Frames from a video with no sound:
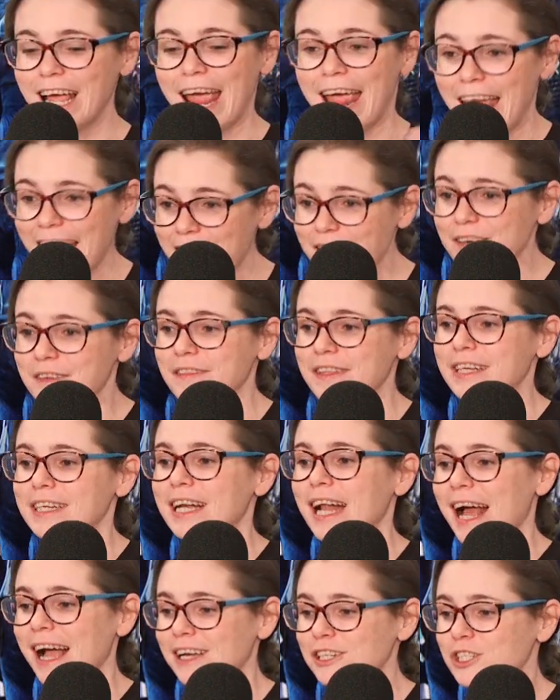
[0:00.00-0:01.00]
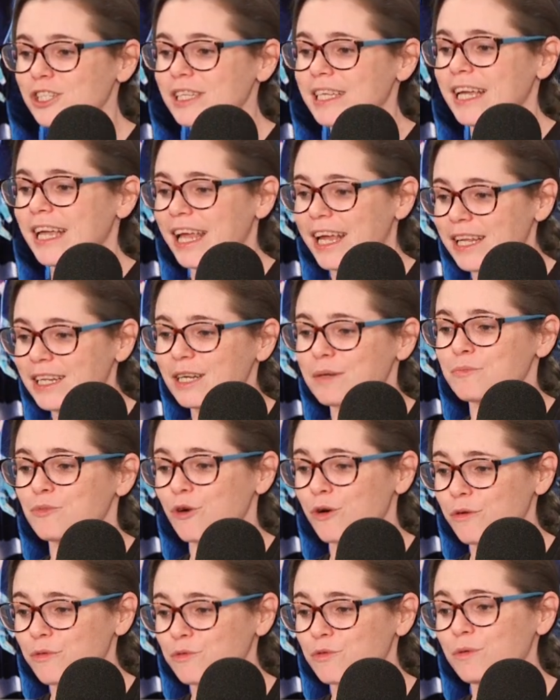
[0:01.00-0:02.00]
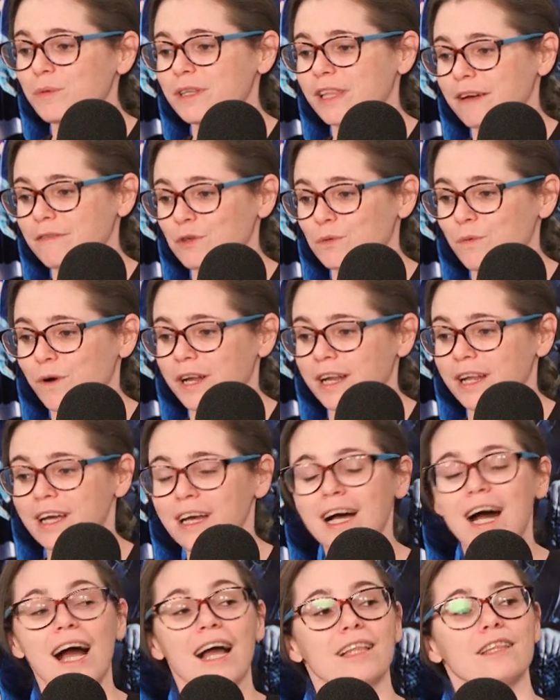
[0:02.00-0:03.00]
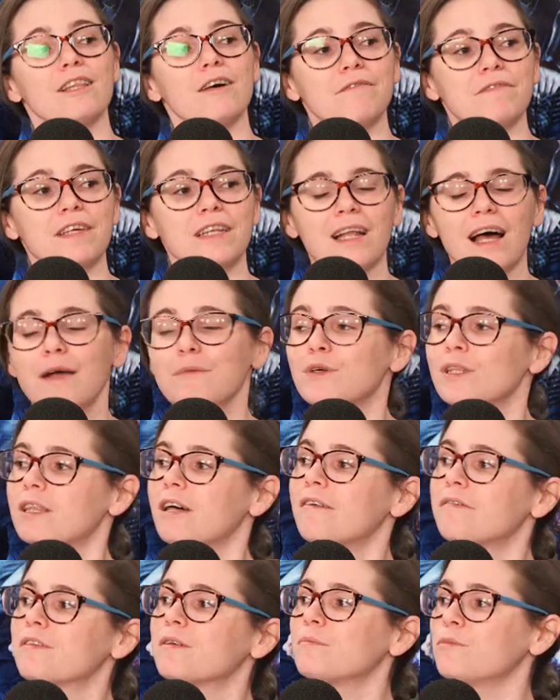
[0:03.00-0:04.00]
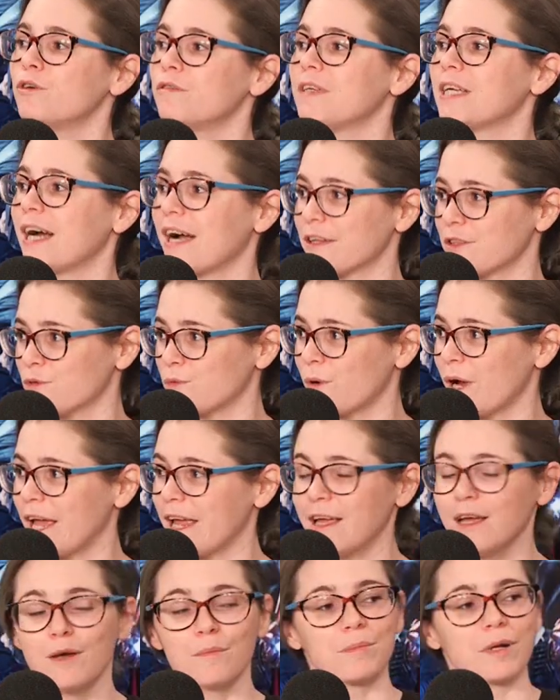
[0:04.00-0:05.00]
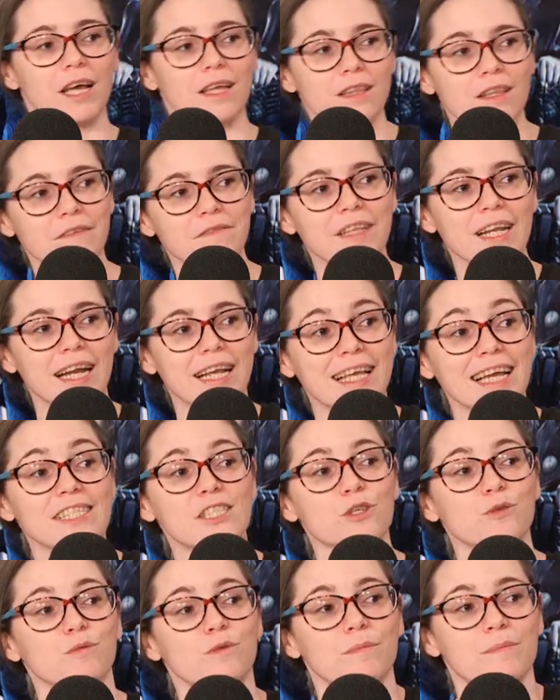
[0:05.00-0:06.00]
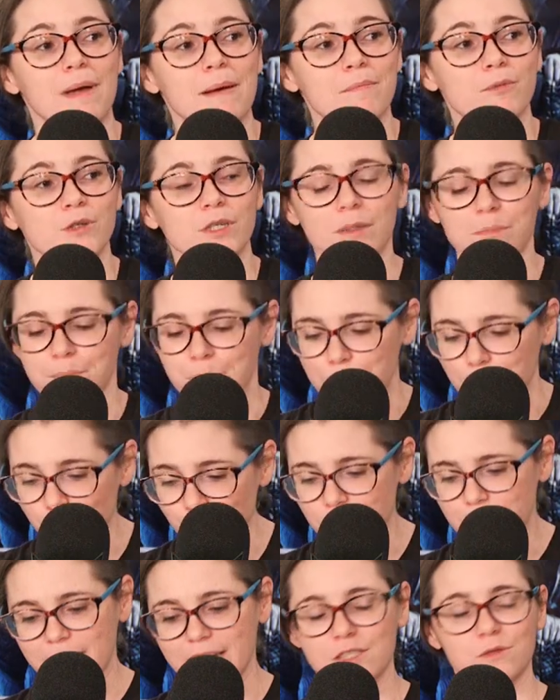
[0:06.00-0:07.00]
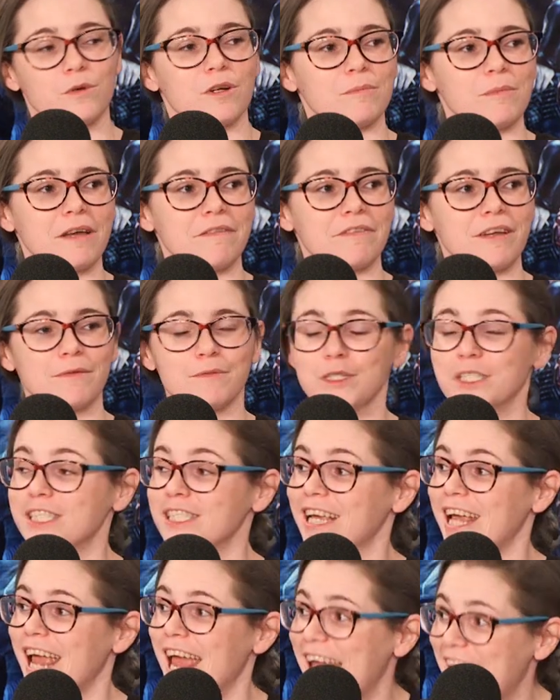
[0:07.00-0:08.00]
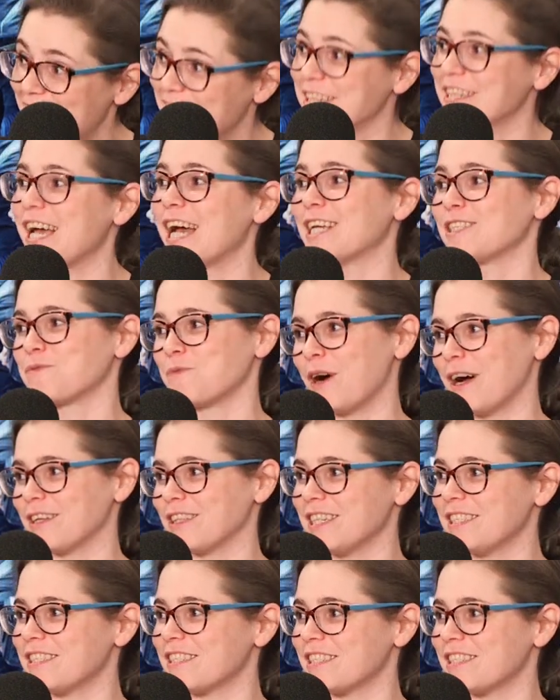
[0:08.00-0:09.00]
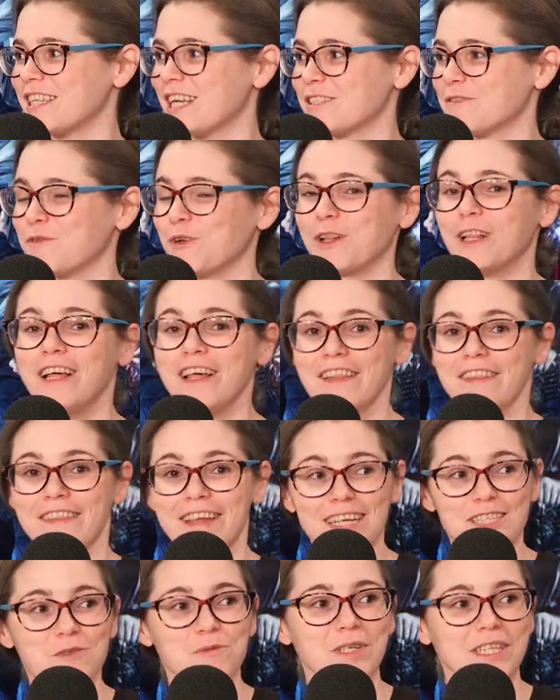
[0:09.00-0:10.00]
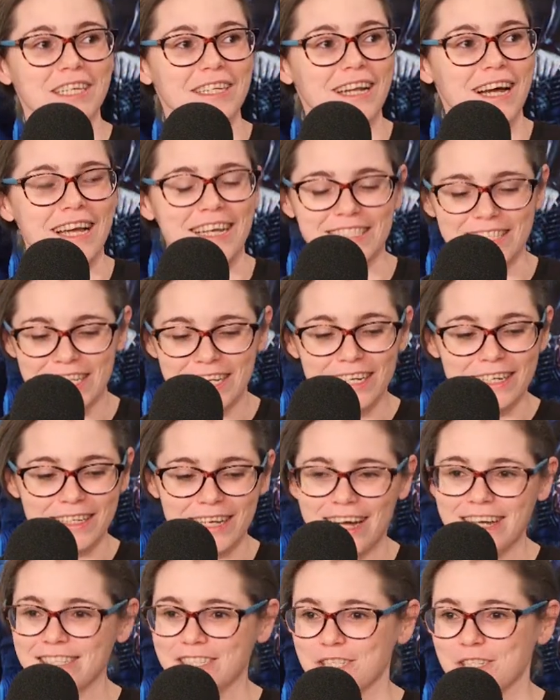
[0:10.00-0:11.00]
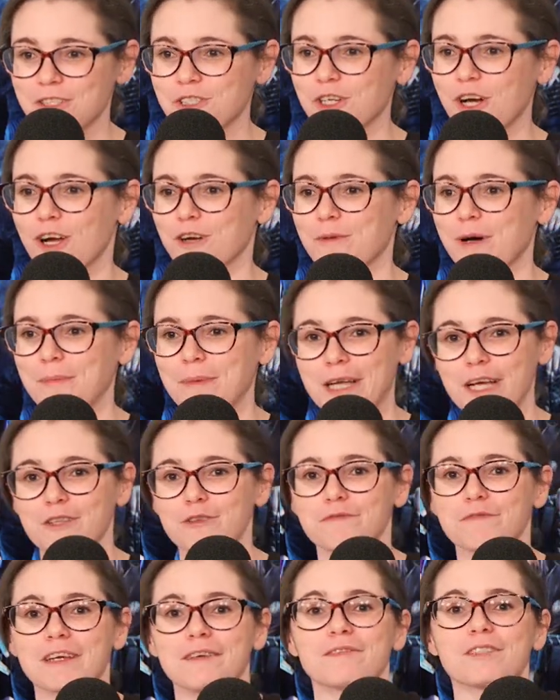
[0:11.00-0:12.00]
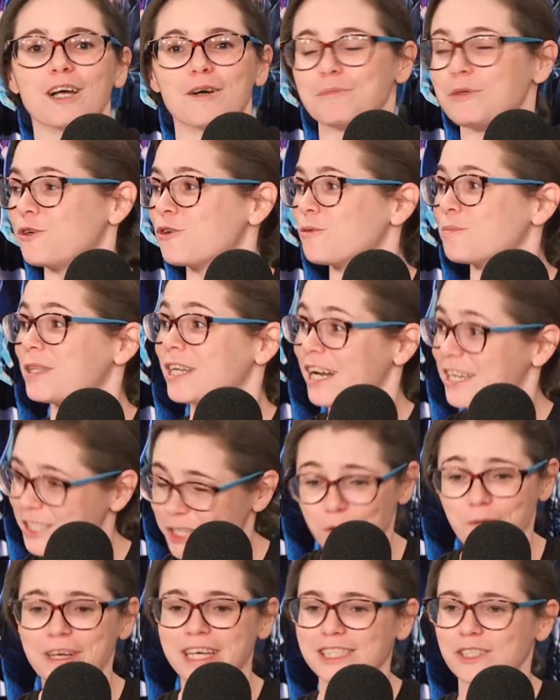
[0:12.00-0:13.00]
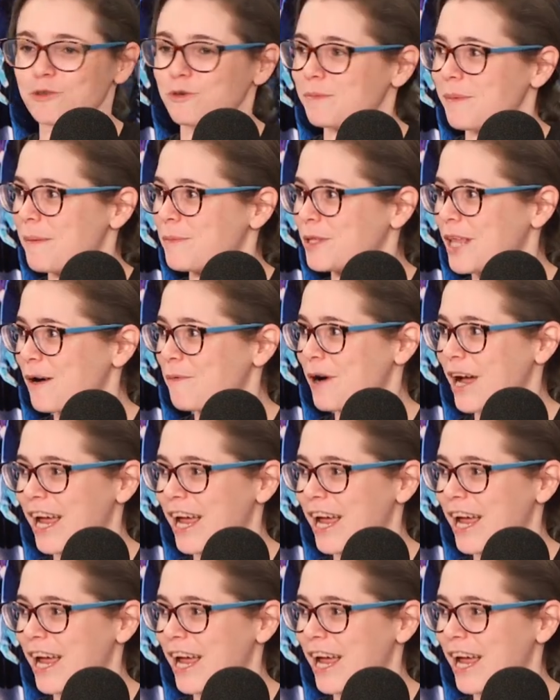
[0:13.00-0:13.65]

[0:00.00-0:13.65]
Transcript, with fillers: and that it actually hit and broke through with everyone. I love that. I would love the movie either way, but but I love that I get to remember it both as one of my favorites and as wildly successful. That's really nice. Yeah. Not to talk about my other fave, Scott Pilgrim, that I don't get to remember that